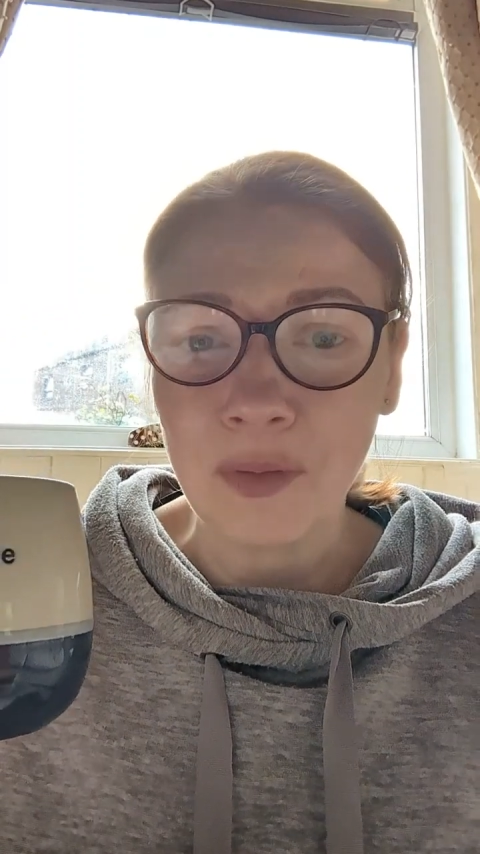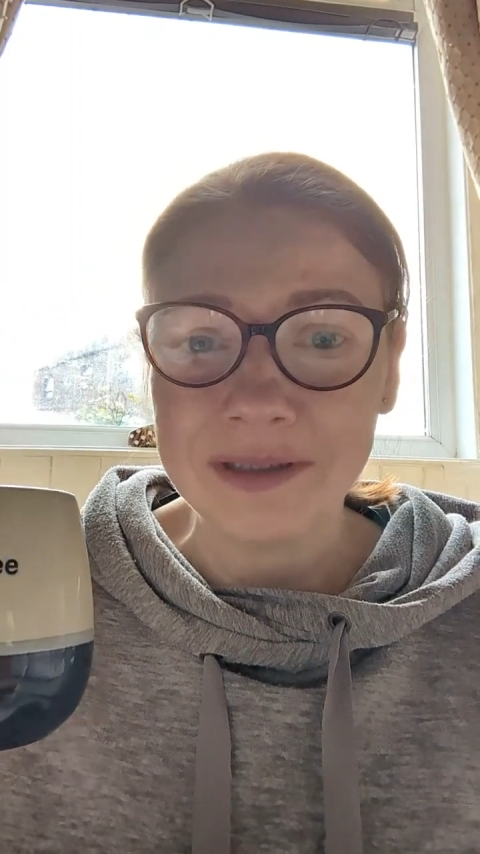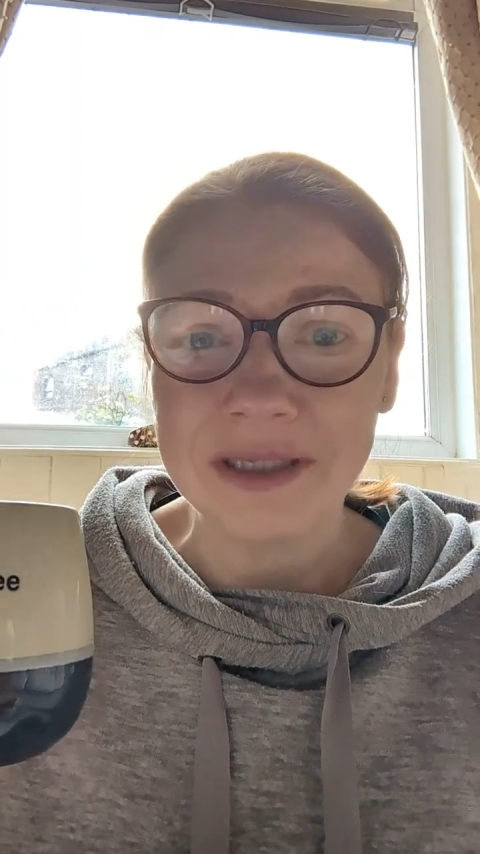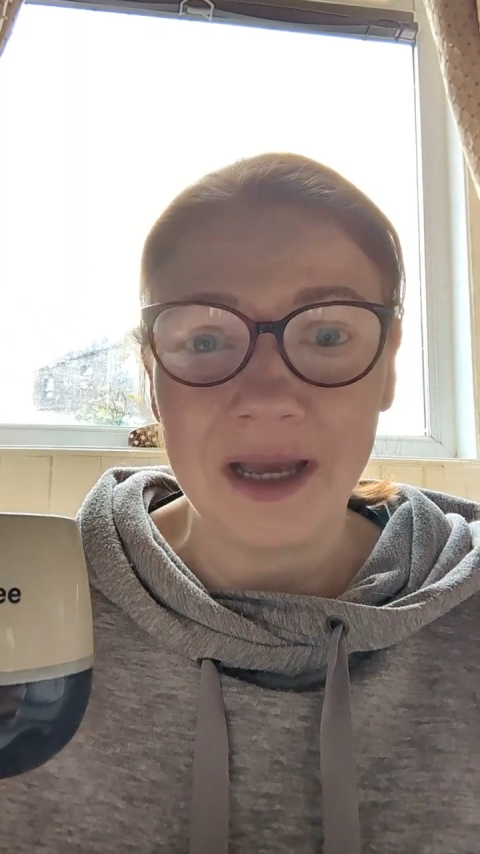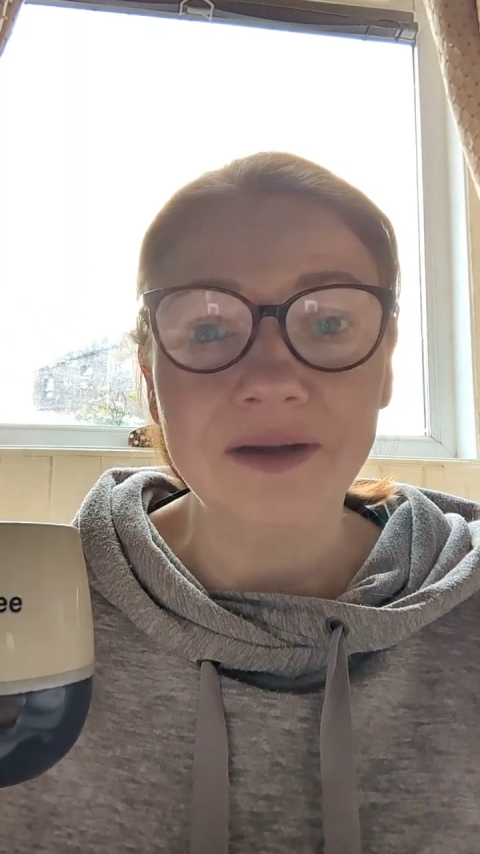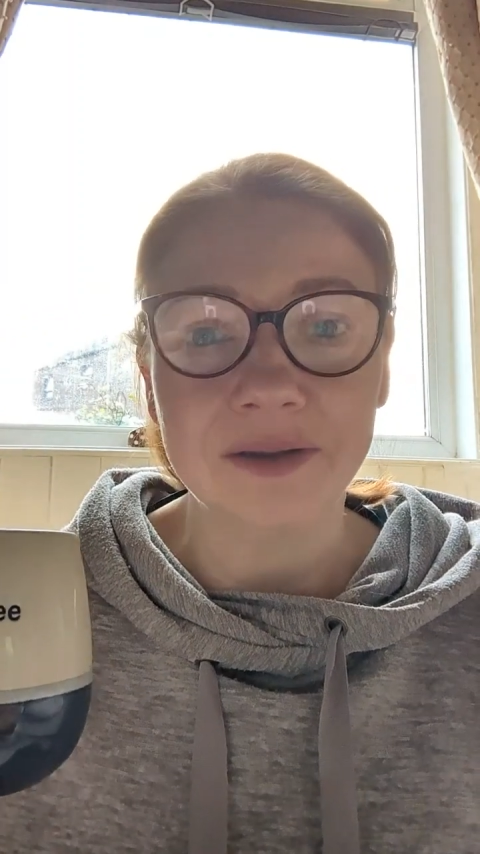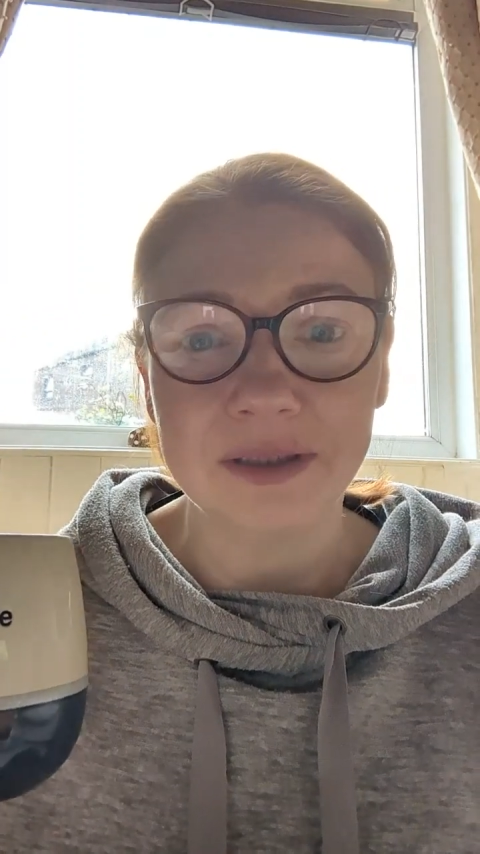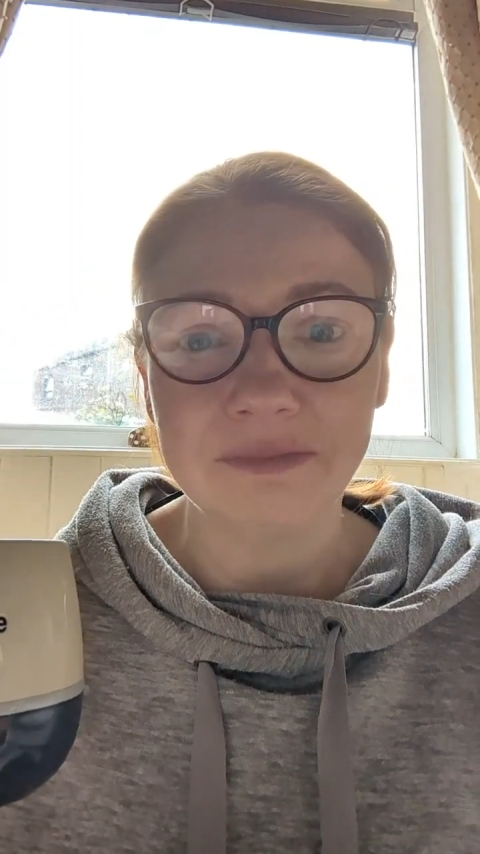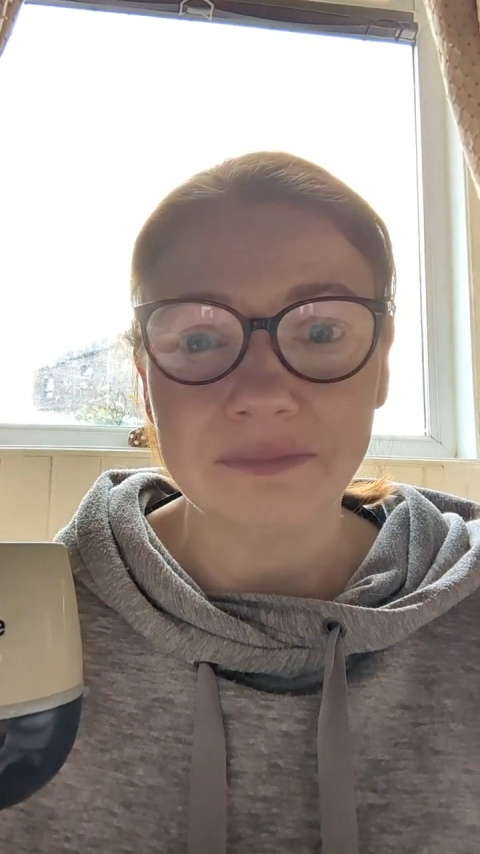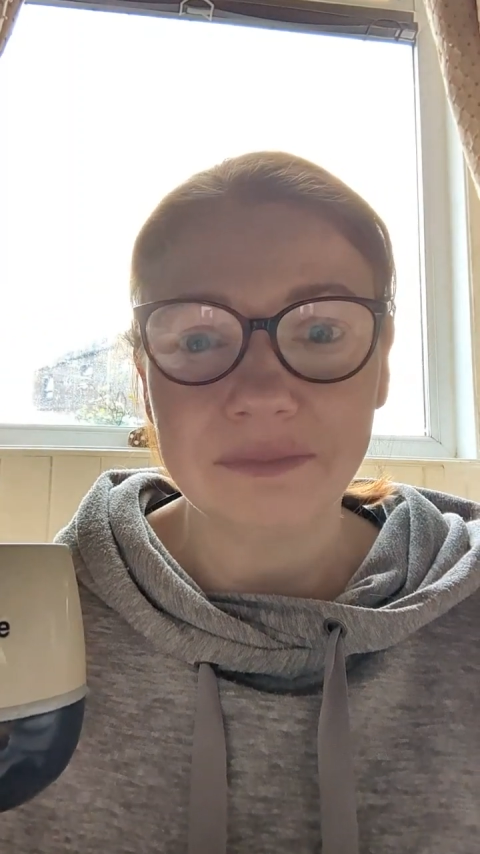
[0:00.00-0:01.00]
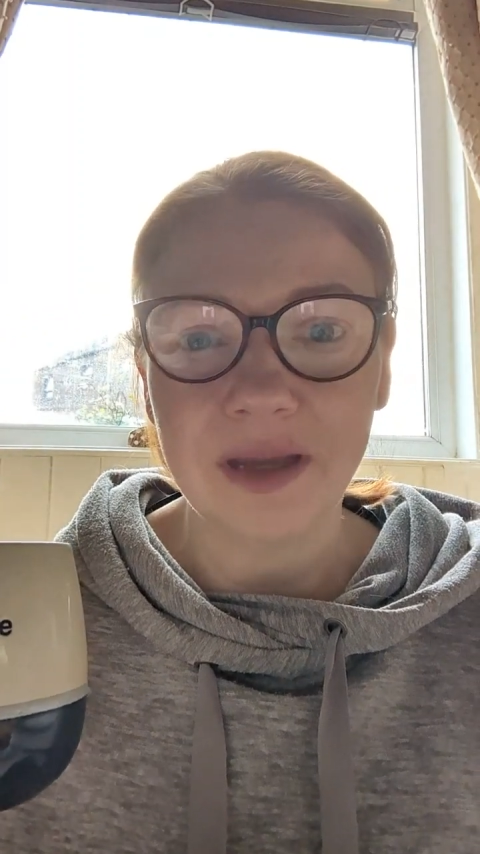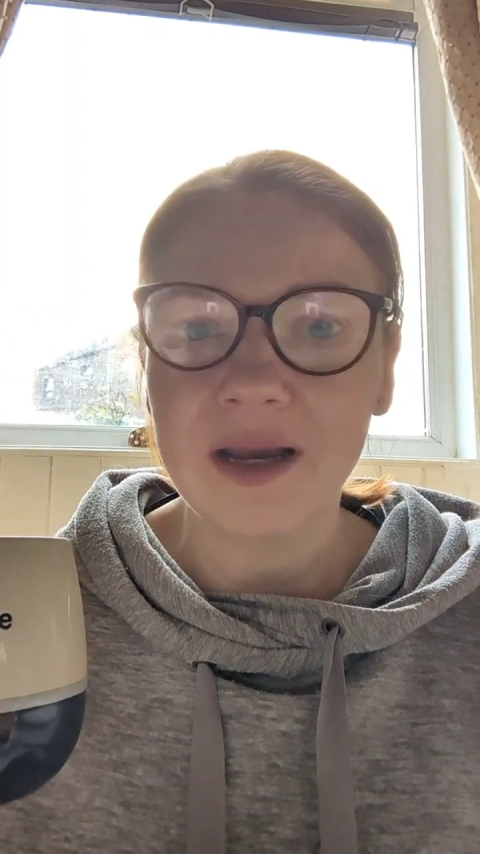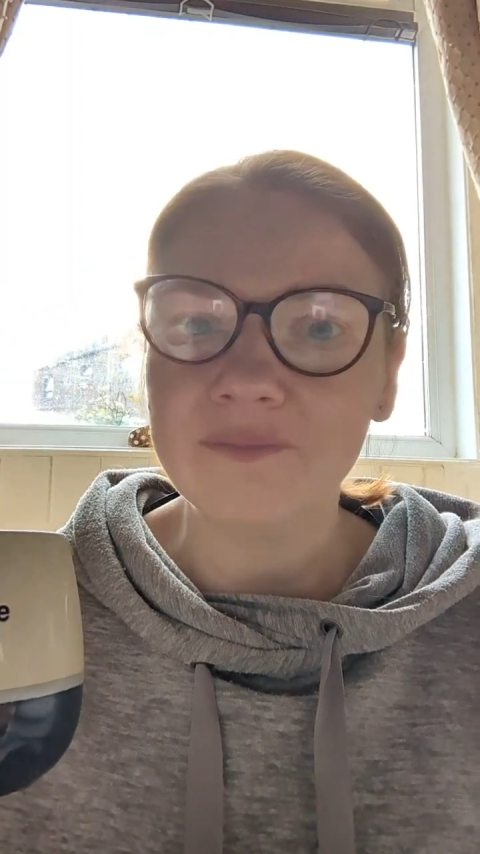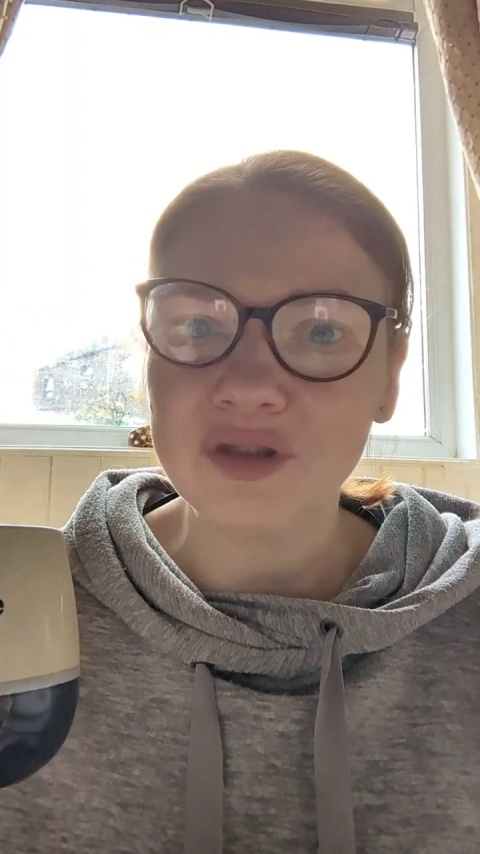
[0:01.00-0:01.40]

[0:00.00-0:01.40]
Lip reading: quite tired and I'm